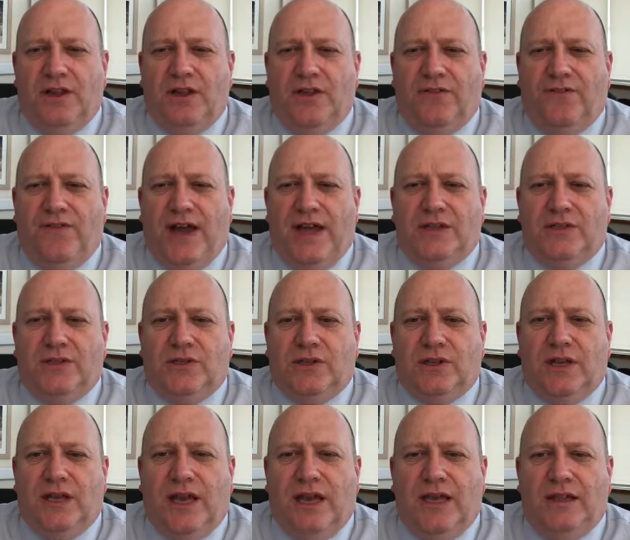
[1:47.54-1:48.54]
The Feds
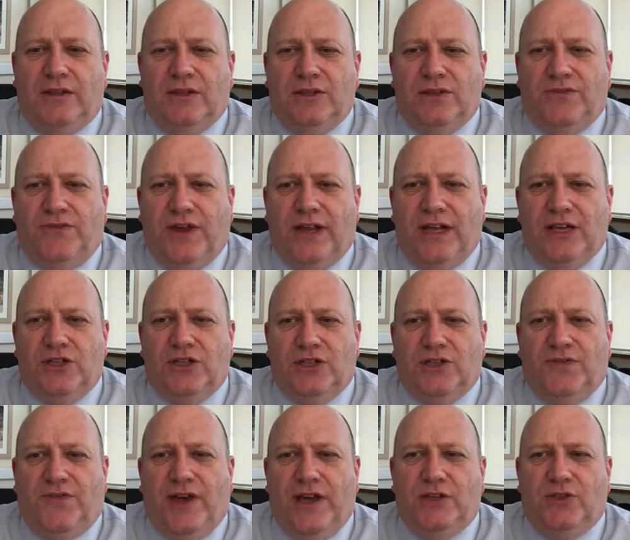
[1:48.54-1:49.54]
Heathlands Village
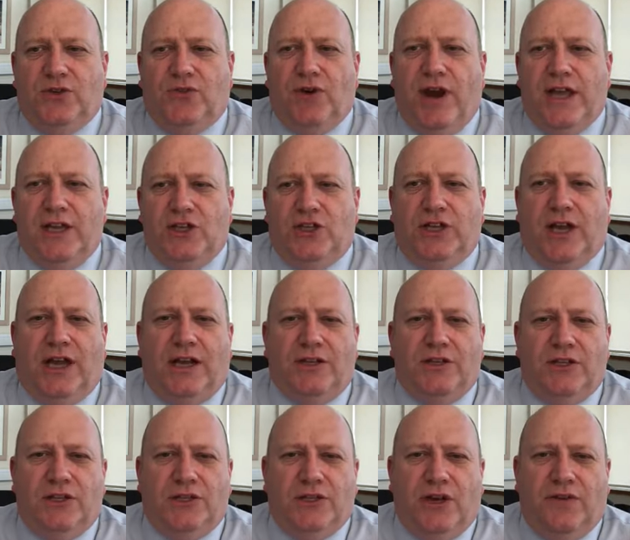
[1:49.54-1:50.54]
has faced great
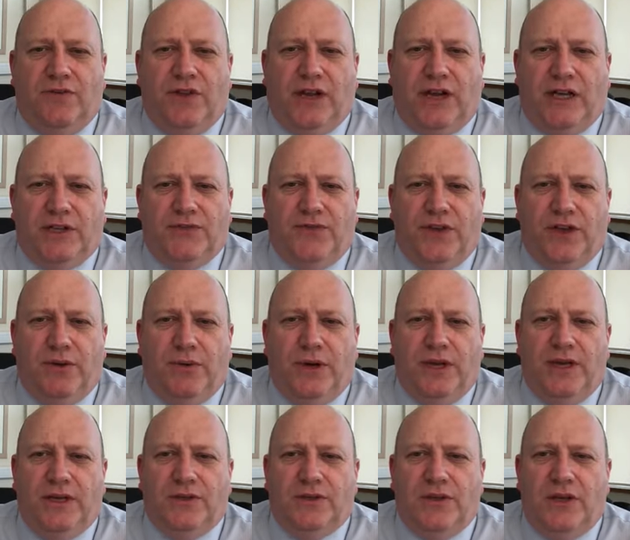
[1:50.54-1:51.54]
challenges over the last few
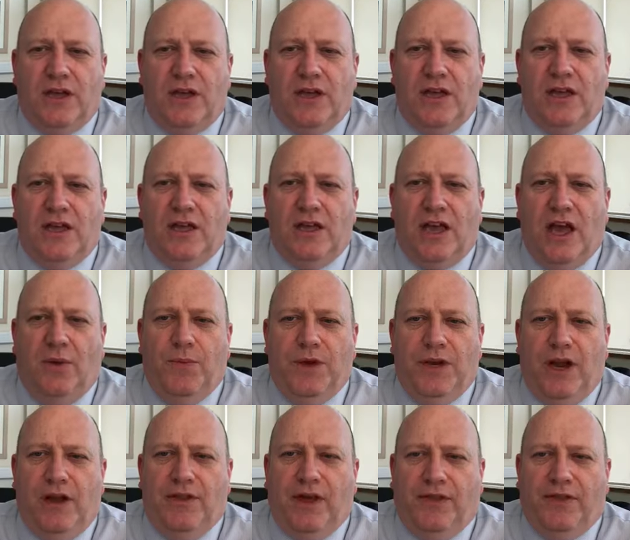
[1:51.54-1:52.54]
weeks, and we
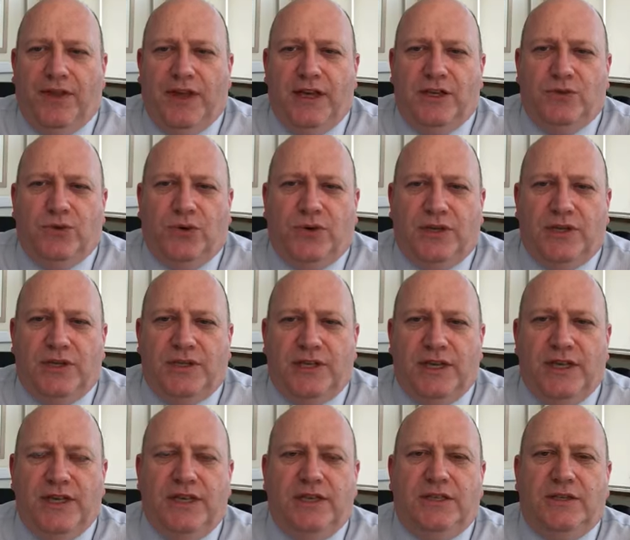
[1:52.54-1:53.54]
know that things will
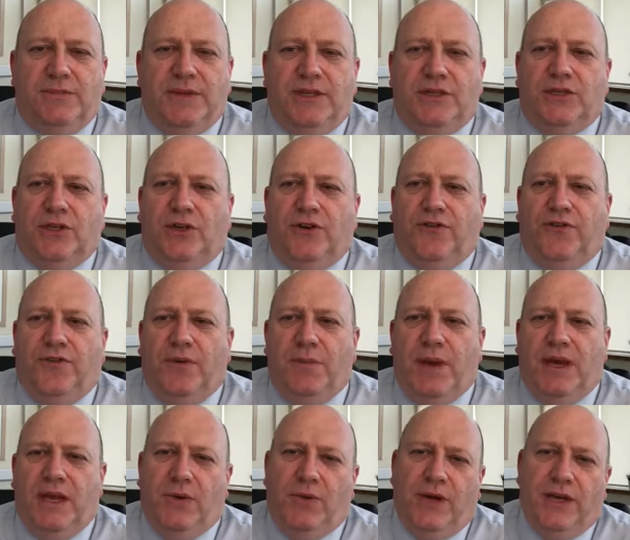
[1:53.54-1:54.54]
continue to be tough for
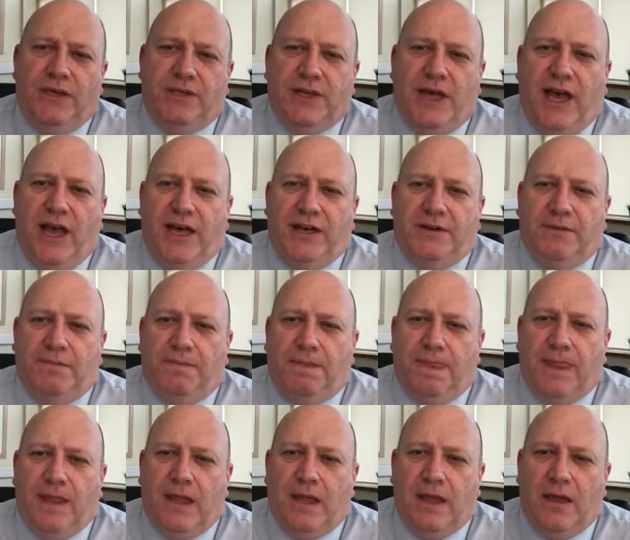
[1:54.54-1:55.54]
many weeks ahead.
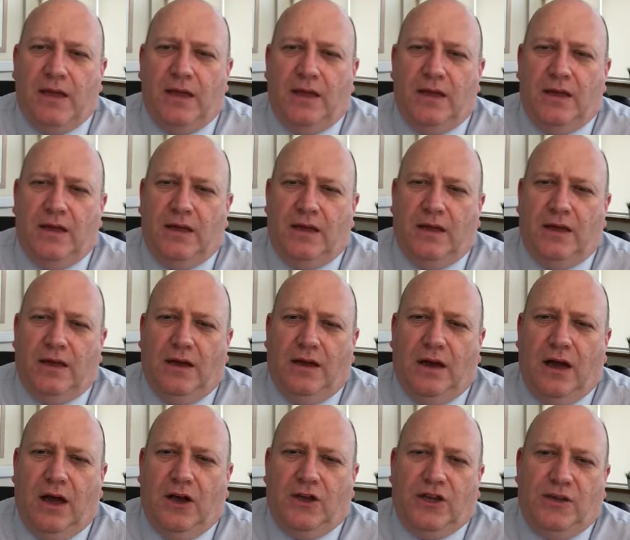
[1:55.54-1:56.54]

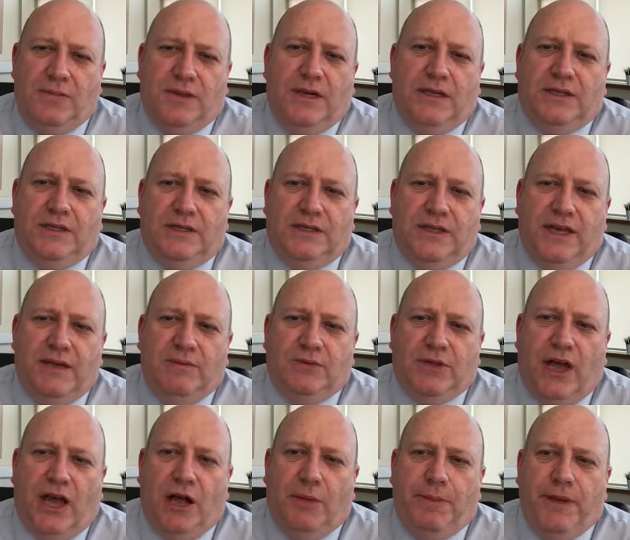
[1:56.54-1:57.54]
Our community teams
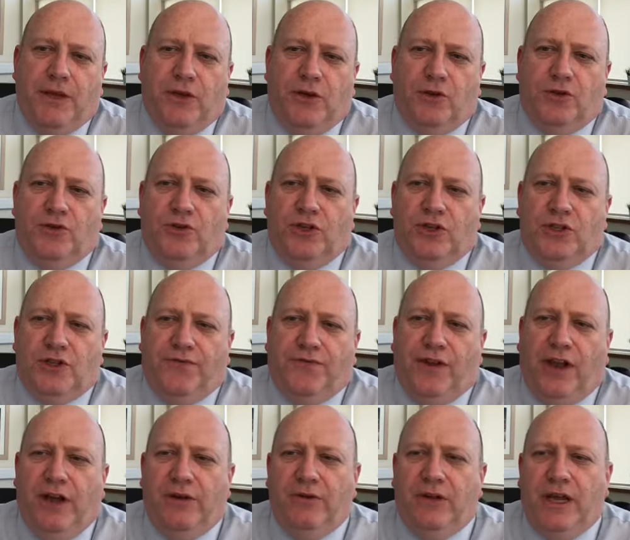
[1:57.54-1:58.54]
are helping hundreds of
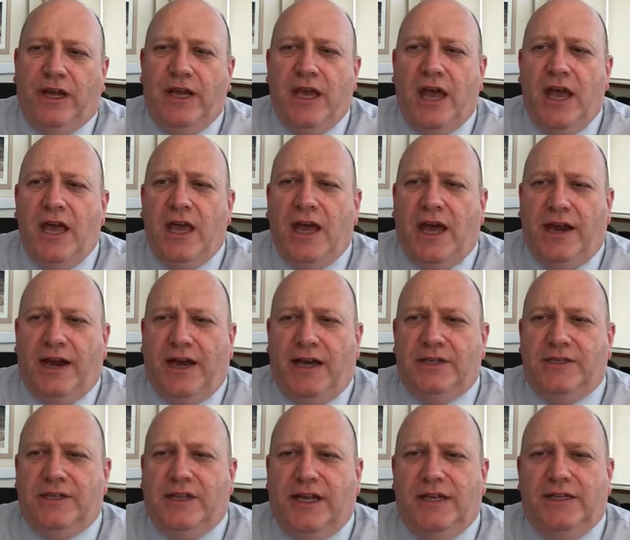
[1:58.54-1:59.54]
lonely and
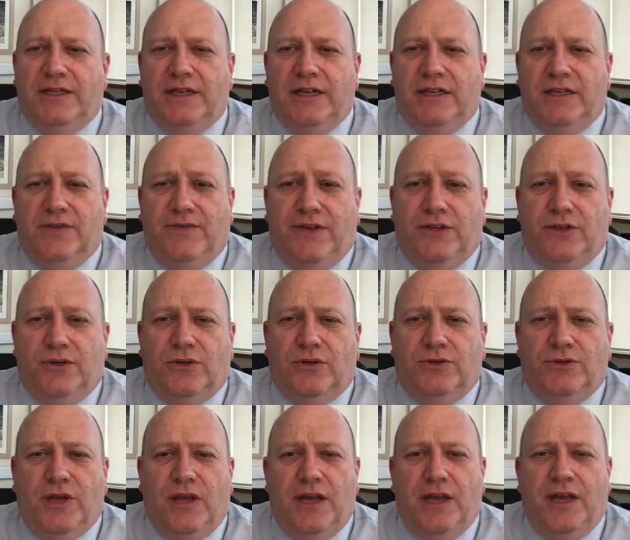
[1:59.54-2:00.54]
isolated
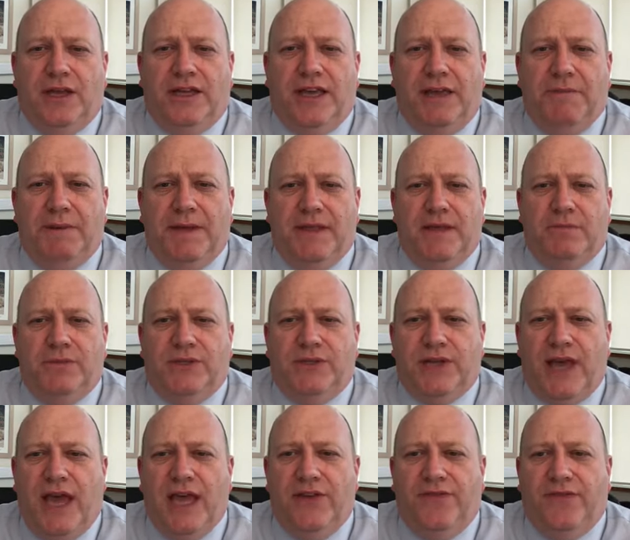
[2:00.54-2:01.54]
individuals, keeping them
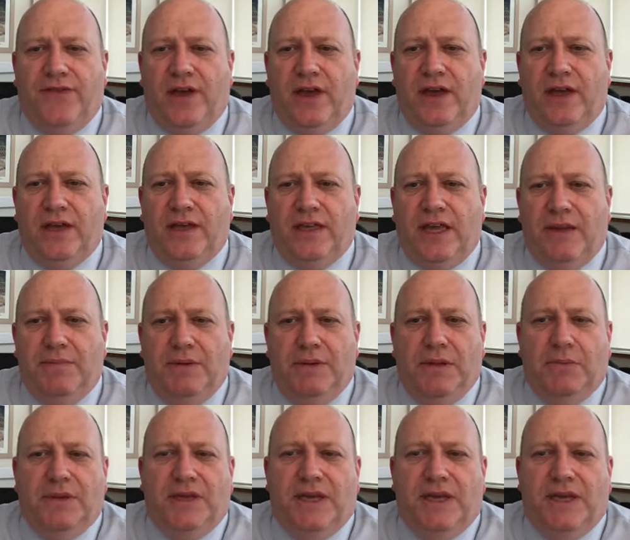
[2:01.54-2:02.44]
safe keeping them